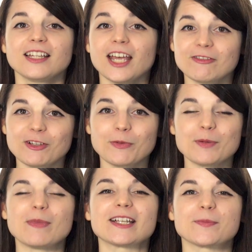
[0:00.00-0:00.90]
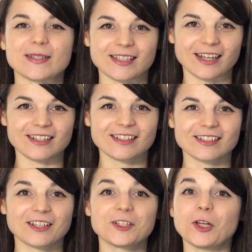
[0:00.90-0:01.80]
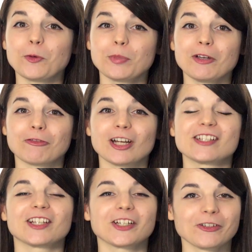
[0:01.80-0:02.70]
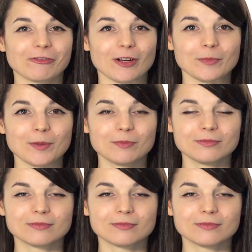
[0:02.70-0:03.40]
Everyone makes mistakes. Don't be afraid to learn from them.